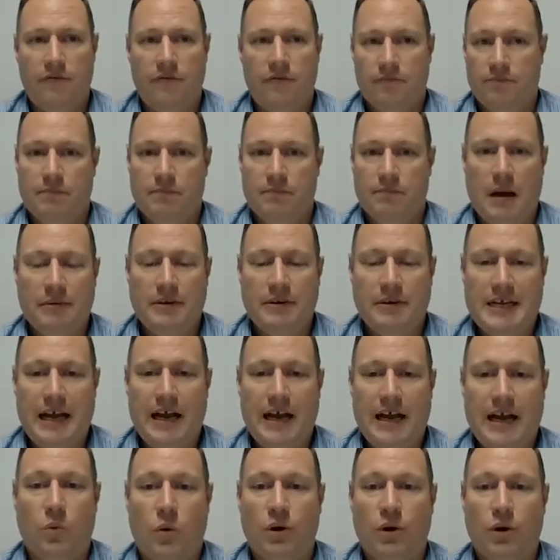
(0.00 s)
if mum and
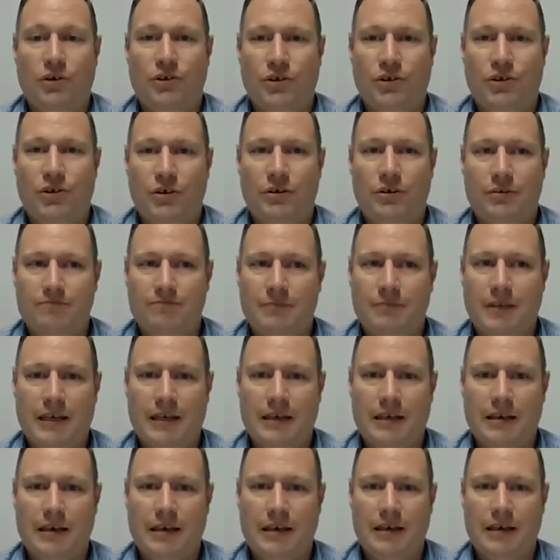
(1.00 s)
dad want
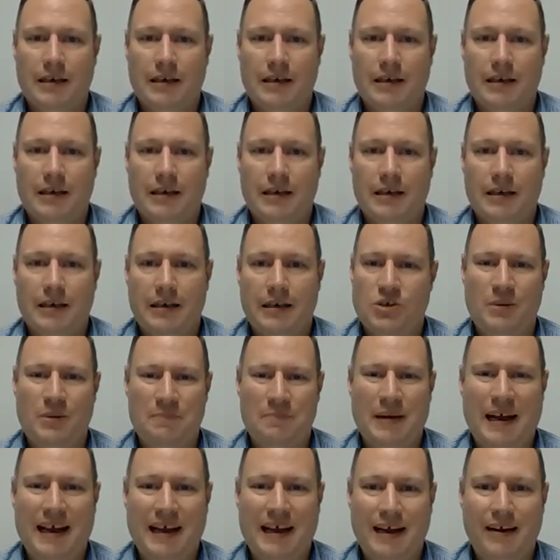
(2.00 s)
to
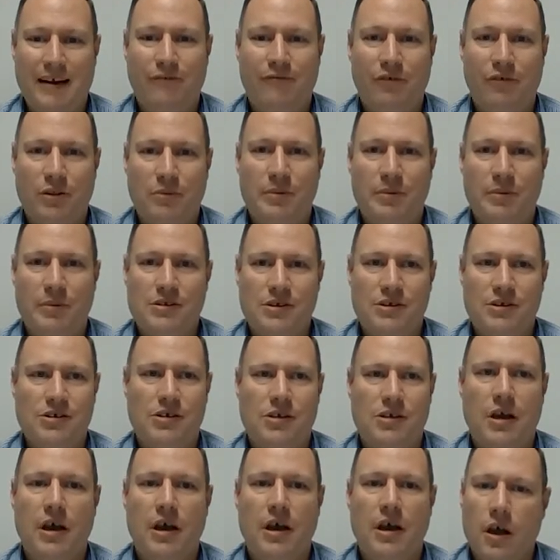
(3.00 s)
be paid for the
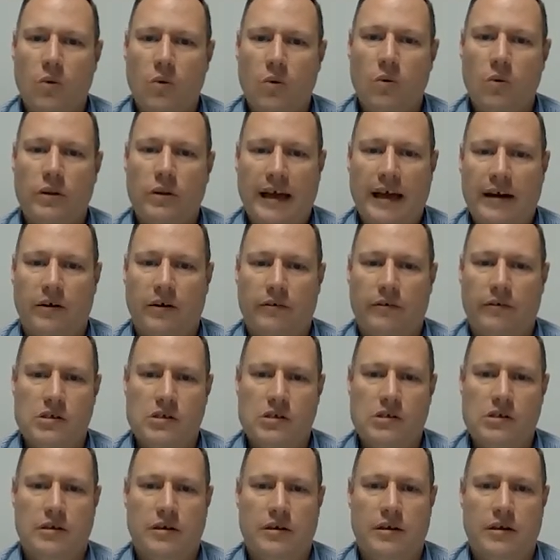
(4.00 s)
business, well, that
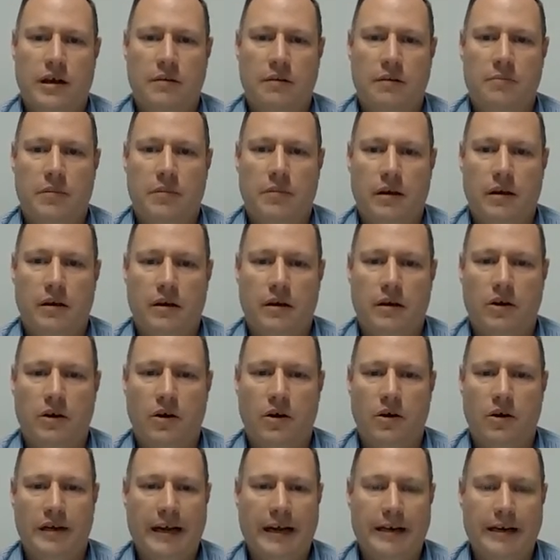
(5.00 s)
obviously can be
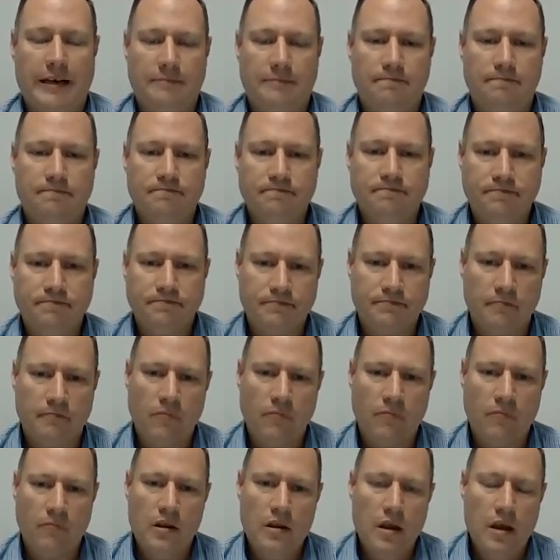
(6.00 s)
accommodated.
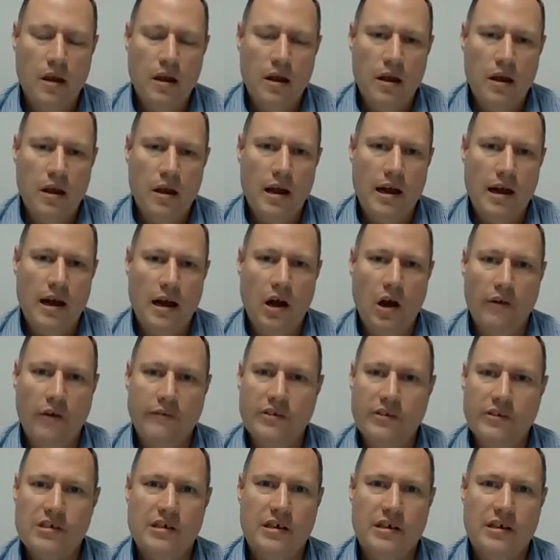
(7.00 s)

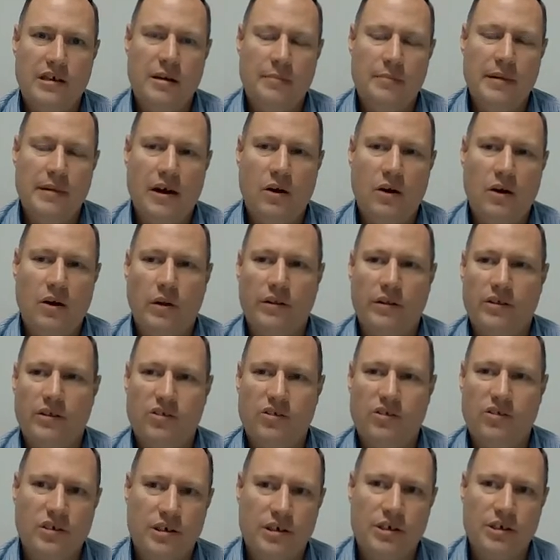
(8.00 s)
Obviously, no matter
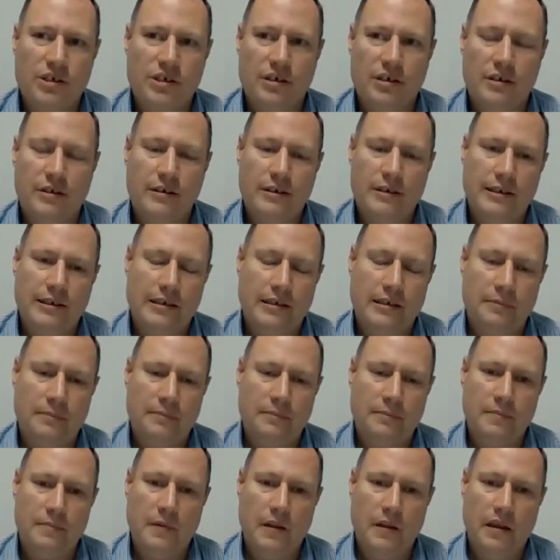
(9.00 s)
what the structure,
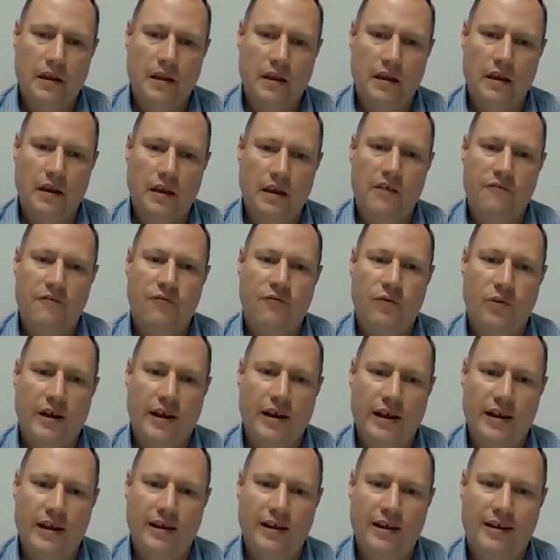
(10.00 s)
if
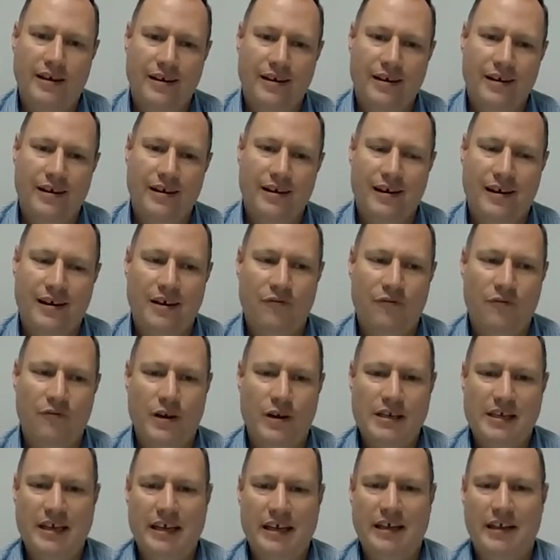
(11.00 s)
we're
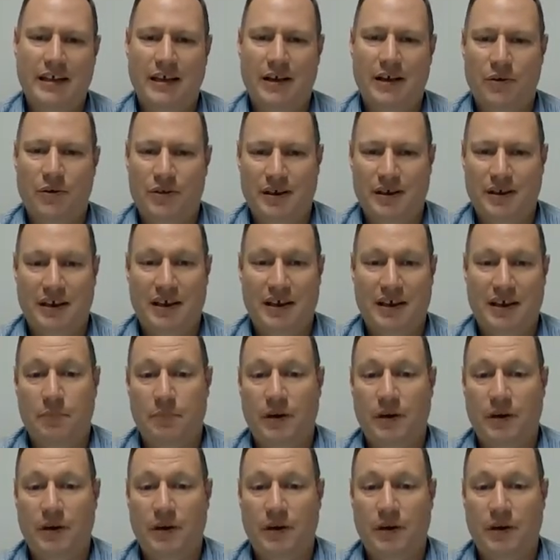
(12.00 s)
dealing with a